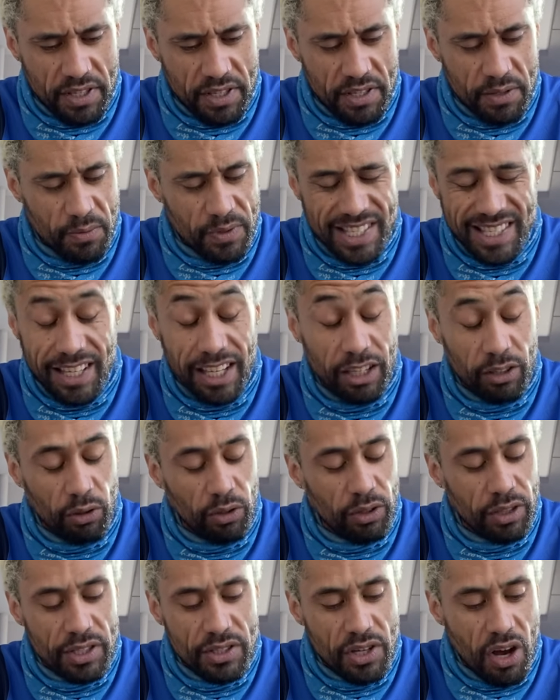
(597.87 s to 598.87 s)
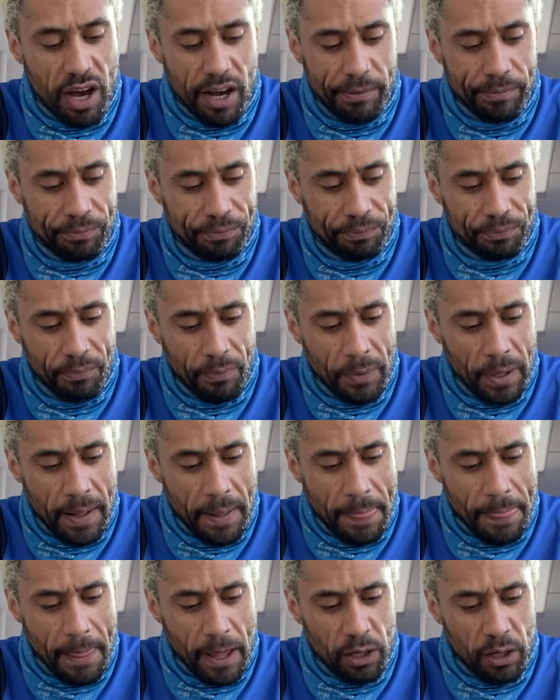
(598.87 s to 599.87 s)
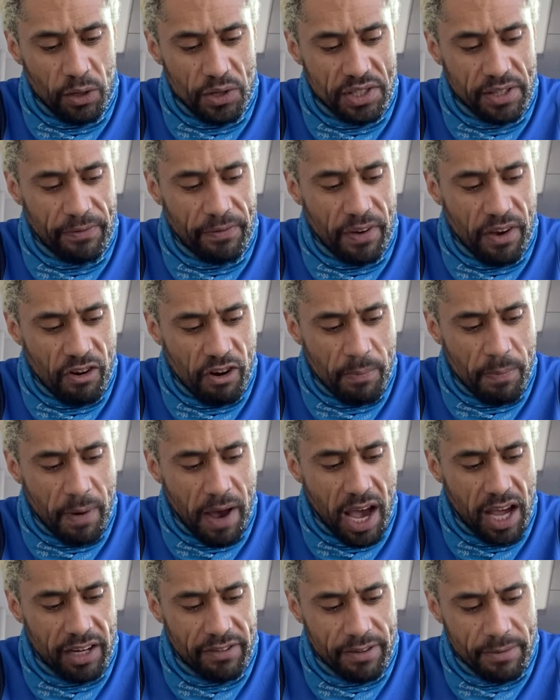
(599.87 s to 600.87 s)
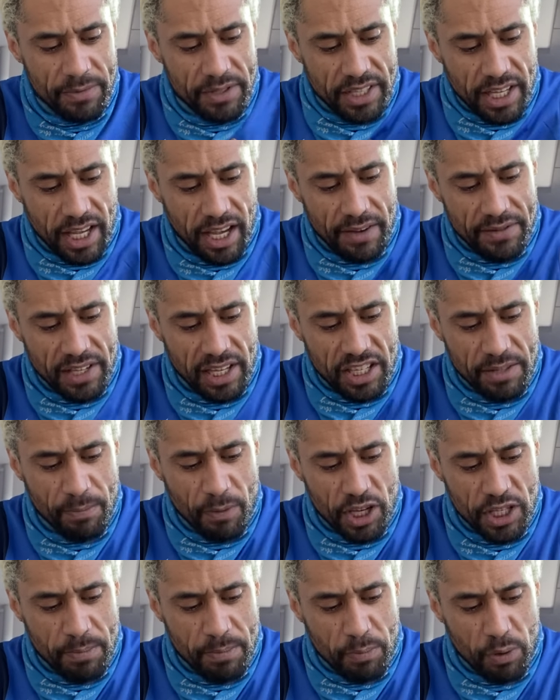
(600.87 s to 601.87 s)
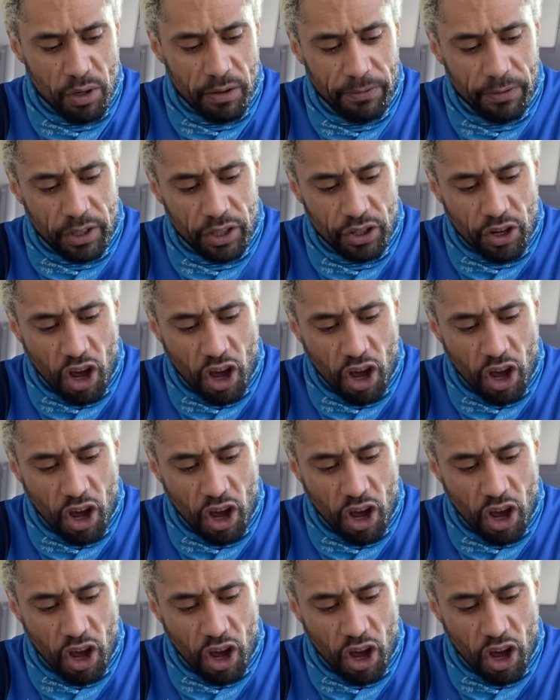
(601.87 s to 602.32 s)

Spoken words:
we see it all the time. They lose the very part of themselves that is most beautiful and